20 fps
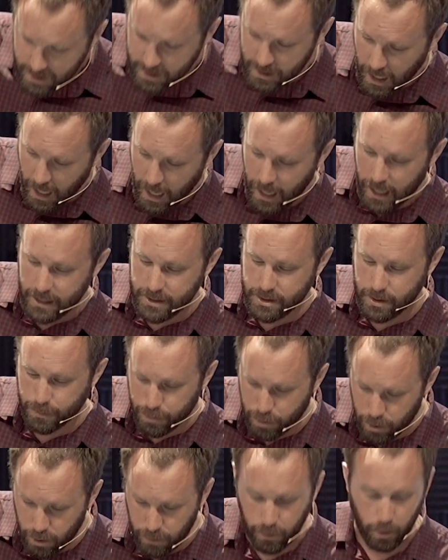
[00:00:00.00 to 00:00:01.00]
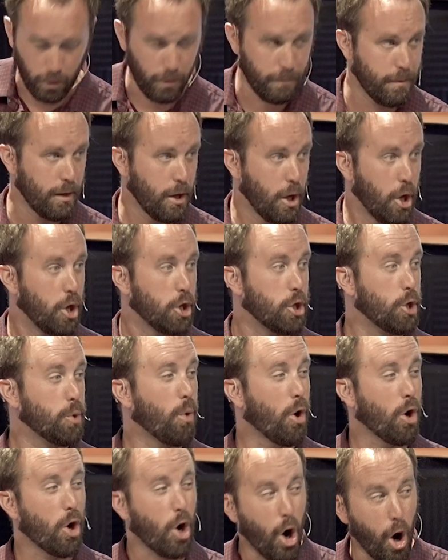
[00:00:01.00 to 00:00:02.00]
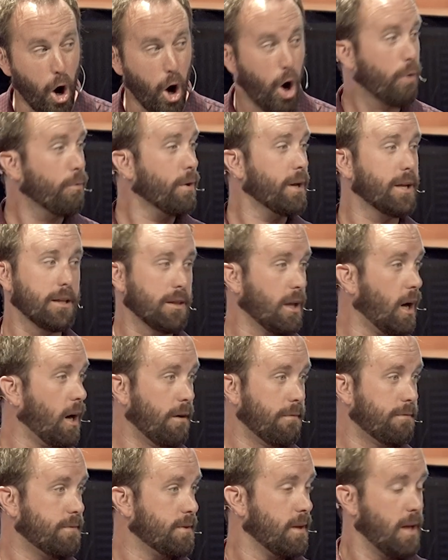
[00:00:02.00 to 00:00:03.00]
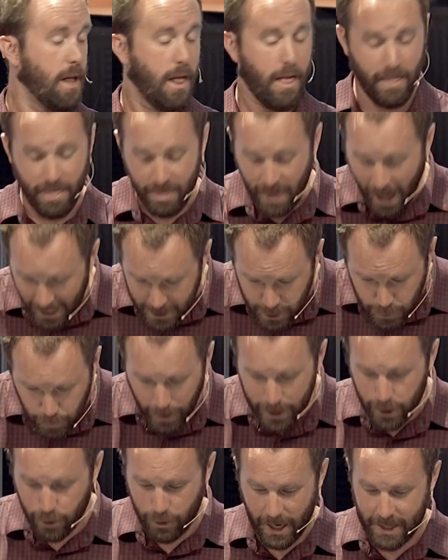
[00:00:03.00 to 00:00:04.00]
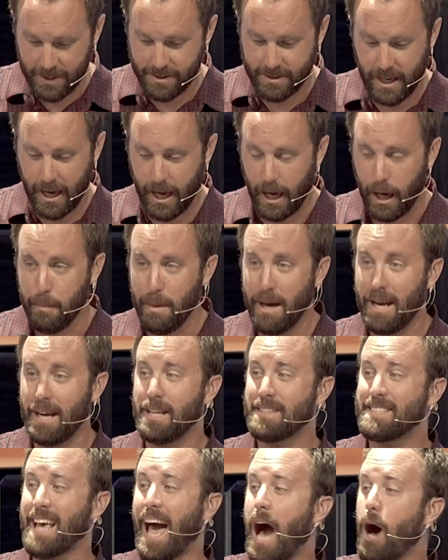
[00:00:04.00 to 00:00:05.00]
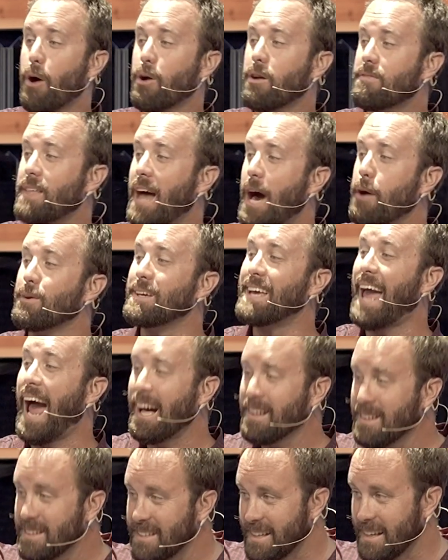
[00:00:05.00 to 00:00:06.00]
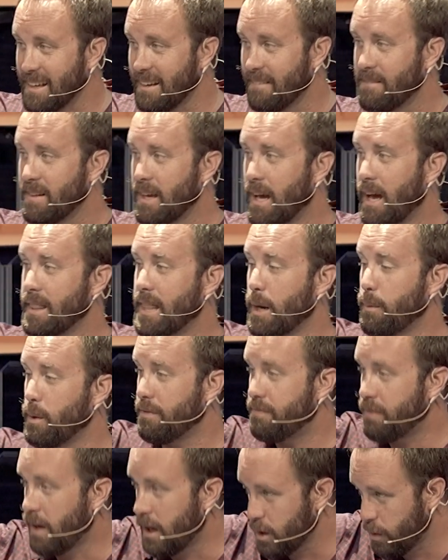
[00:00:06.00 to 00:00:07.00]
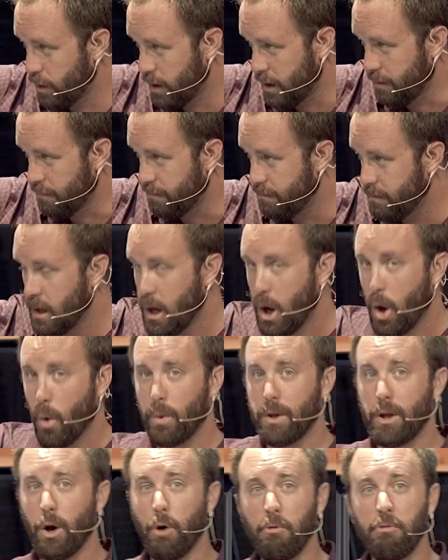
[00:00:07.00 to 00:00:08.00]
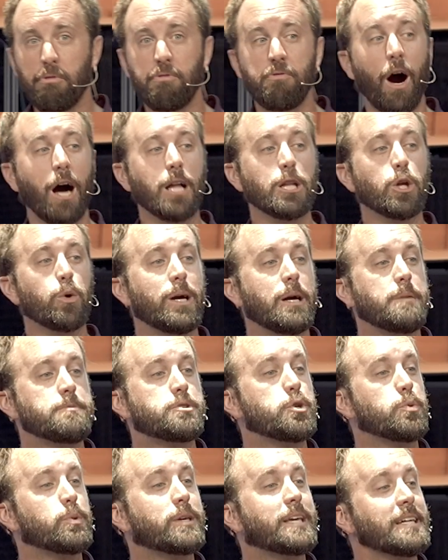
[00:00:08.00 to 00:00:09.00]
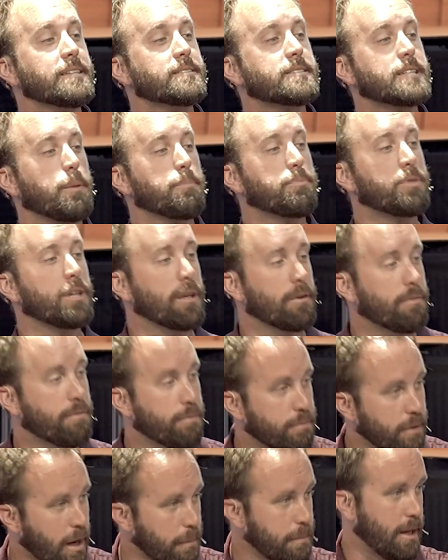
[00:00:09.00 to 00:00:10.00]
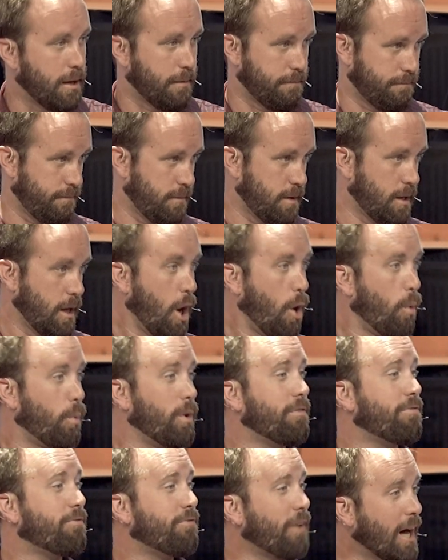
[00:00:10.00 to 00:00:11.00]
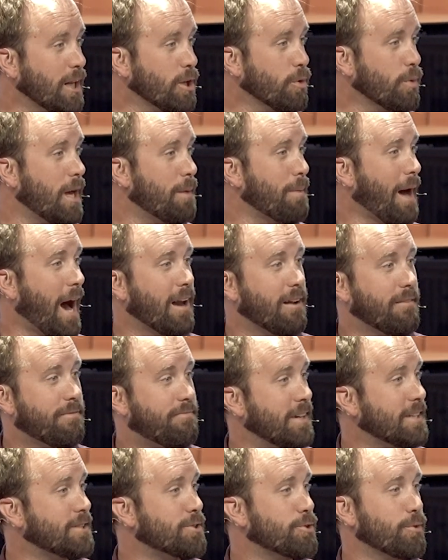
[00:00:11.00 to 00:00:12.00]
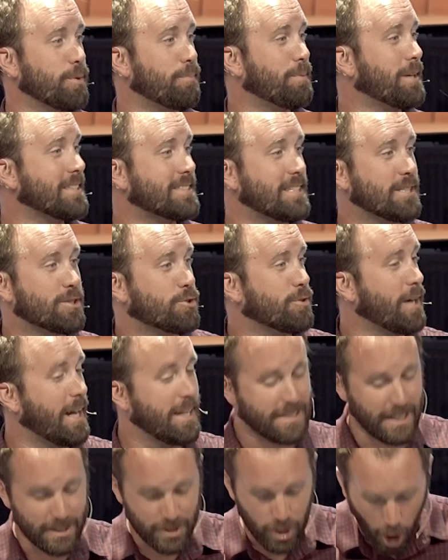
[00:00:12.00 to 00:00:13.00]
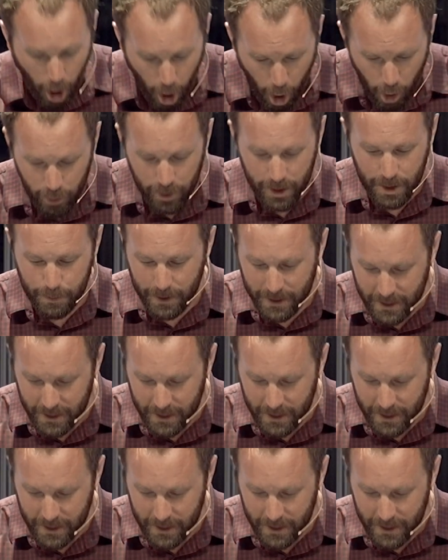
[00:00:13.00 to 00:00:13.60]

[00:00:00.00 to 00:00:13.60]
us God's approval. You are already loved. That's why Christ came, and it is out of that reality that we follow him. We don't follow him to get something from him. We follow him out of victory because his grace has already